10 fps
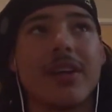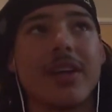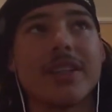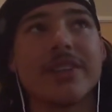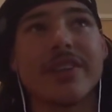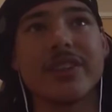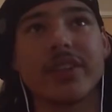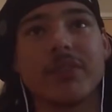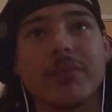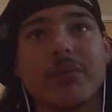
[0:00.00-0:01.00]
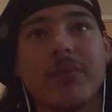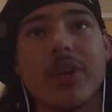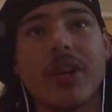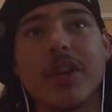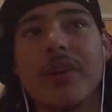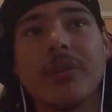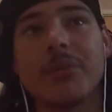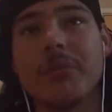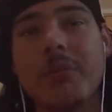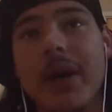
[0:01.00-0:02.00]
And Sony's like, "No,
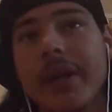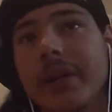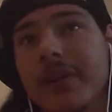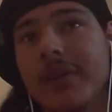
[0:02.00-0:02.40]
bye."